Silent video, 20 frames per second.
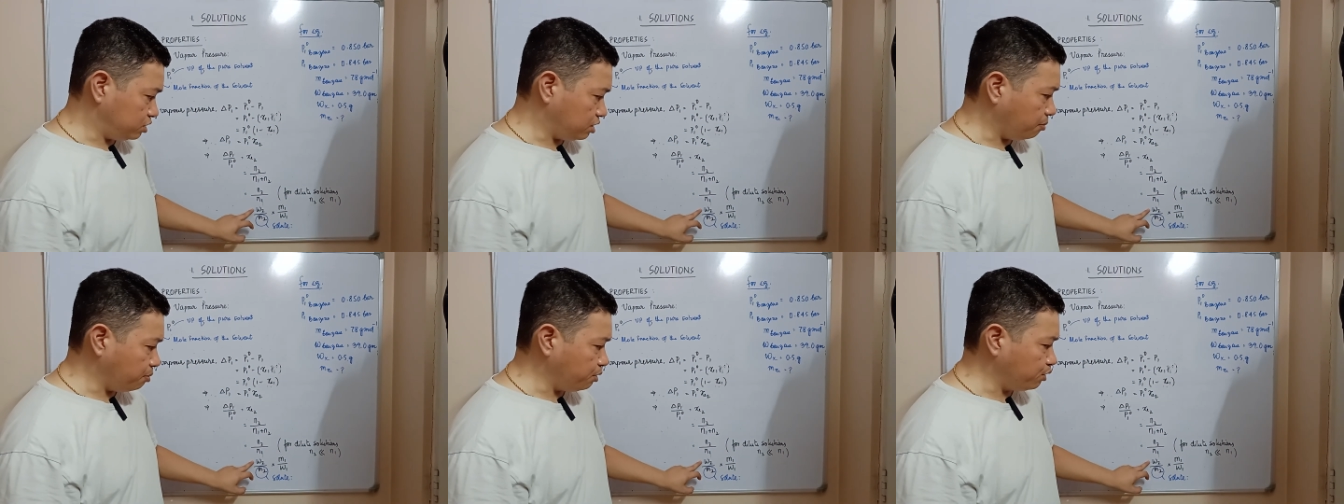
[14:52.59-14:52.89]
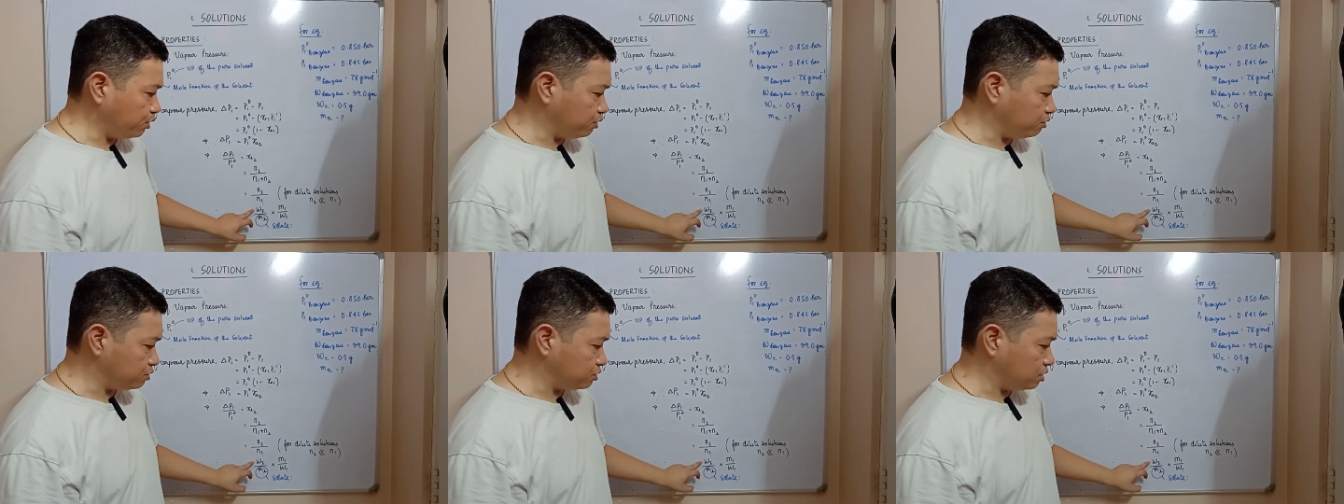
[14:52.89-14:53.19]

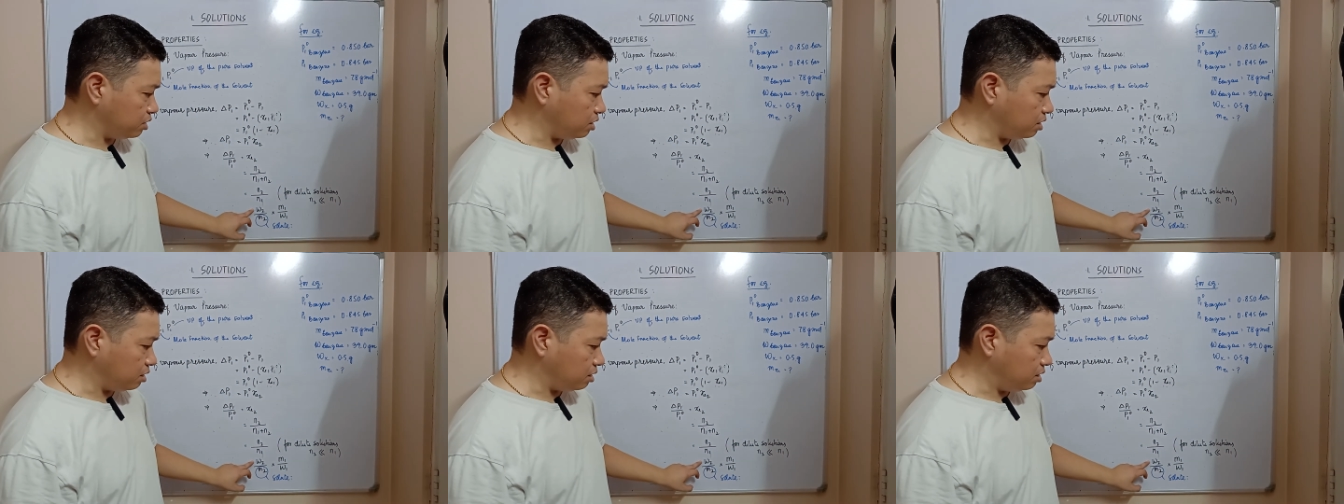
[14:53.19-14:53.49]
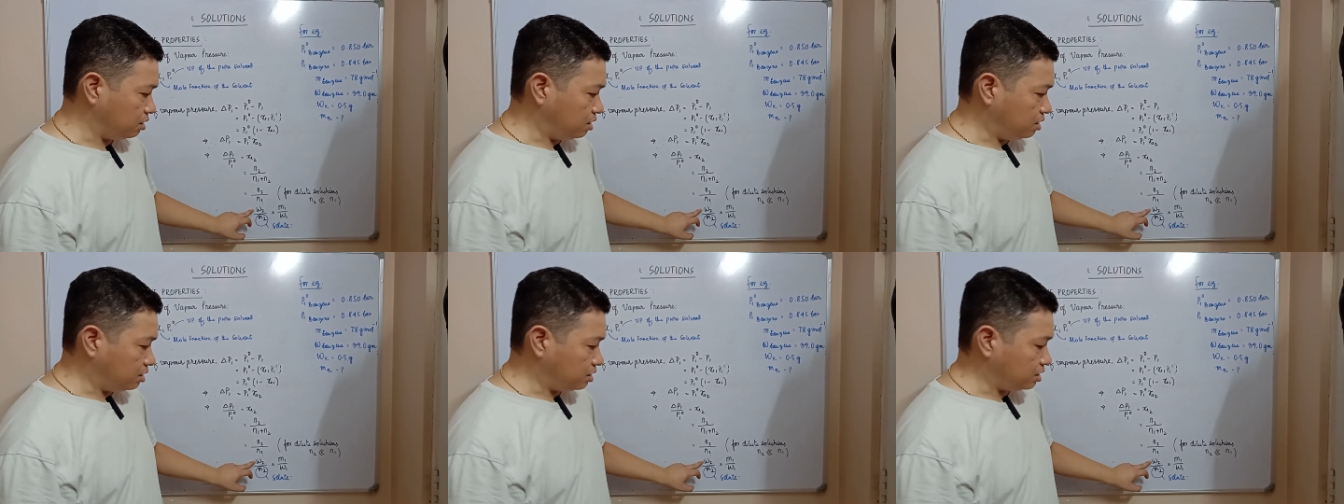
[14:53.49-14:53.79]

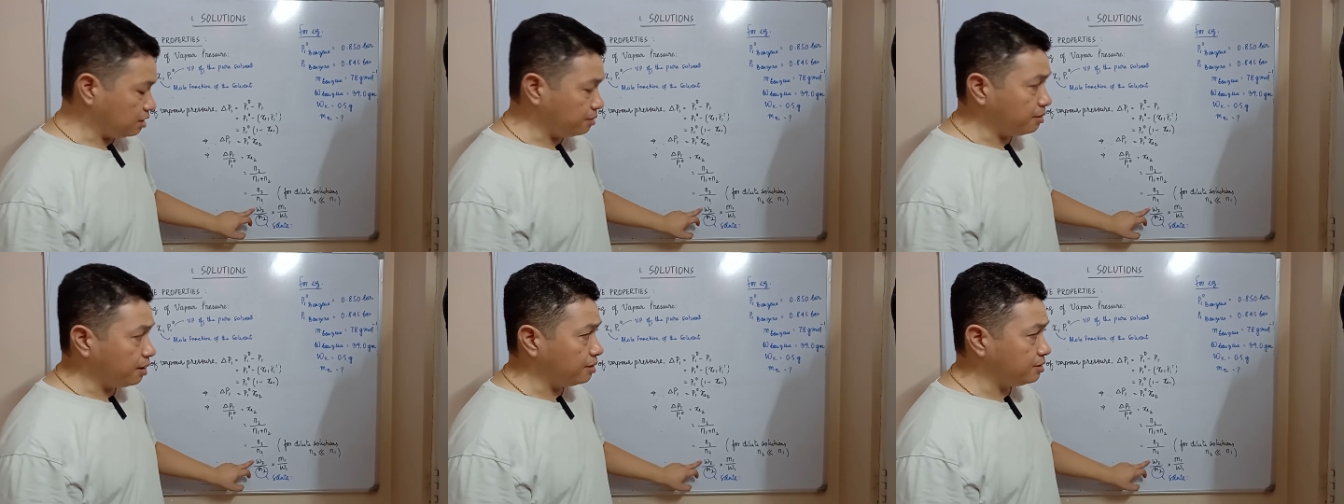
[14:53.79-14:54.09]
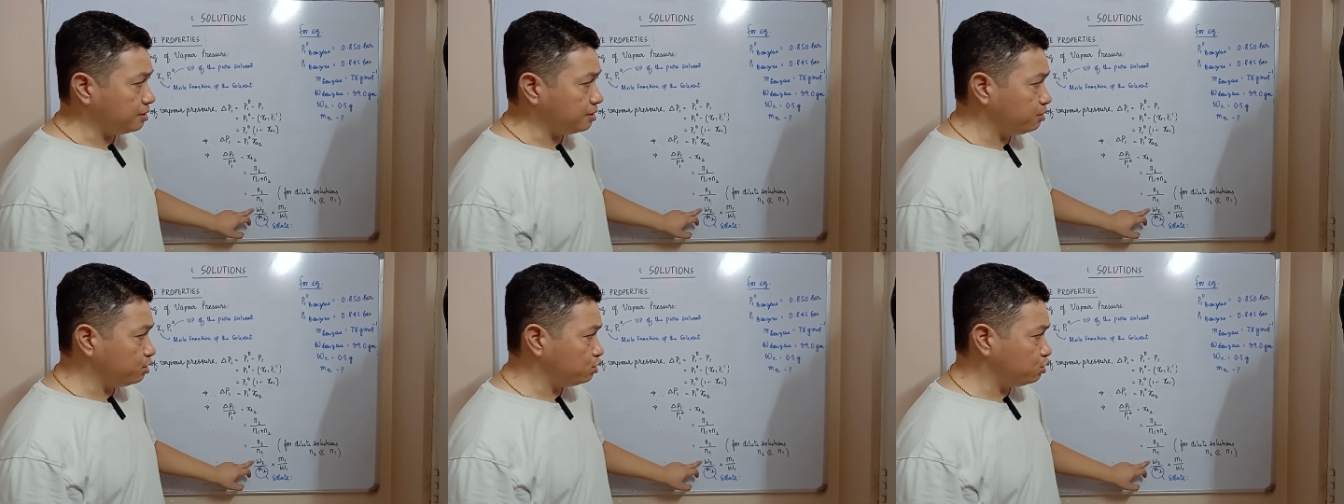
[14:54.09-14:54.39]

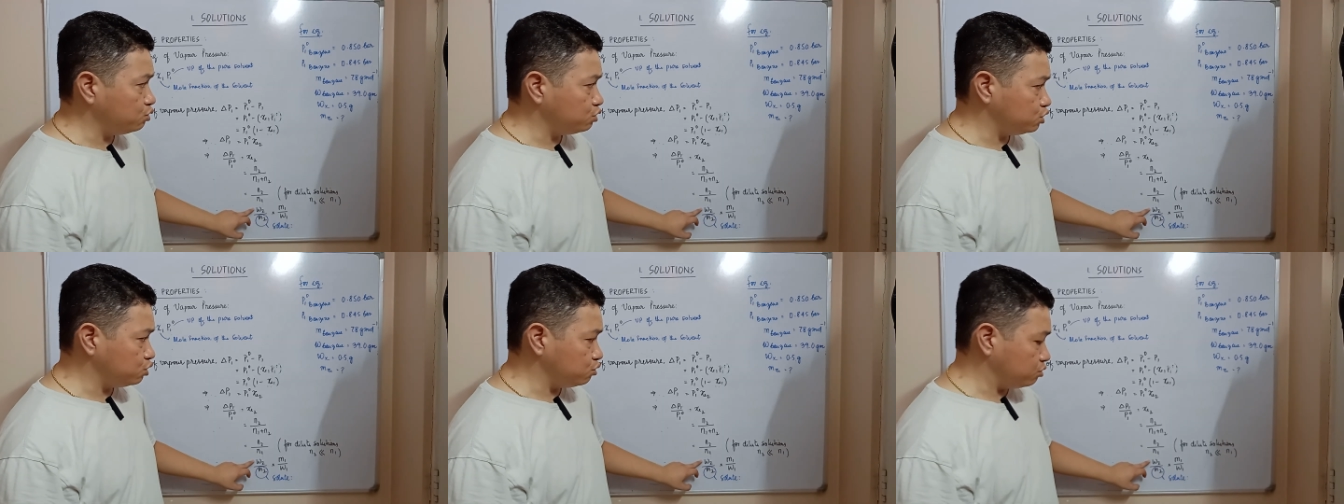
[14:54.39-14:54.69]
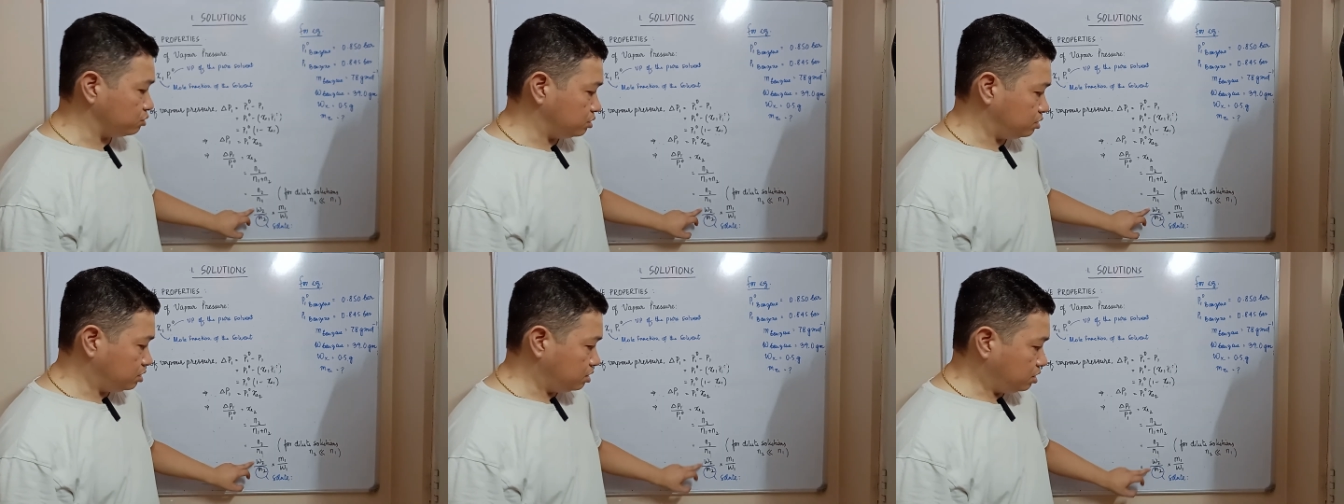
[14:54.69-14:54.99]
W2 is
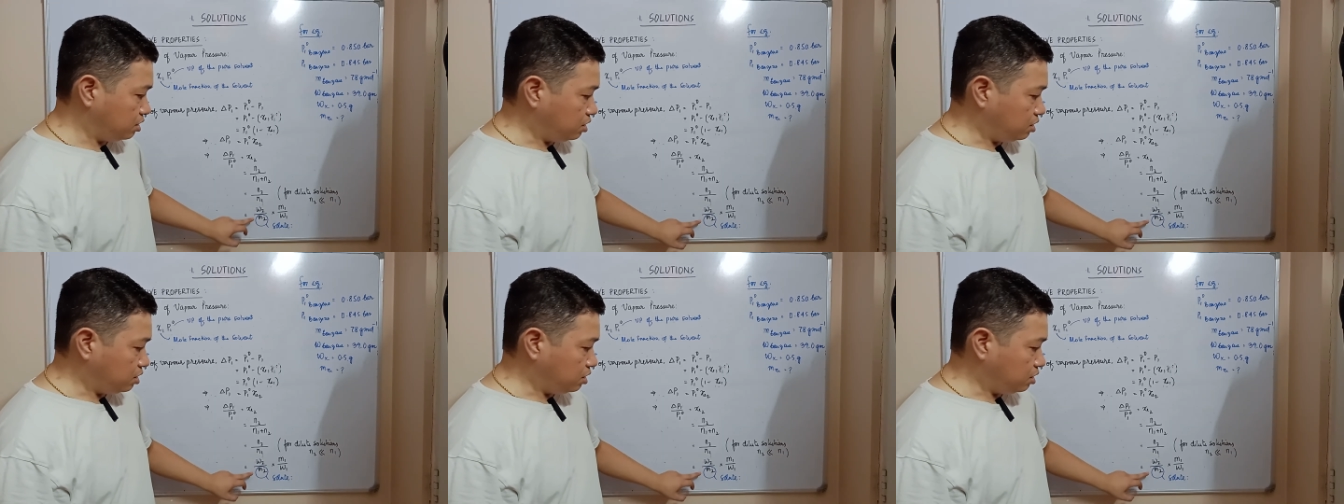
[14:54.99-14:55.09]
known.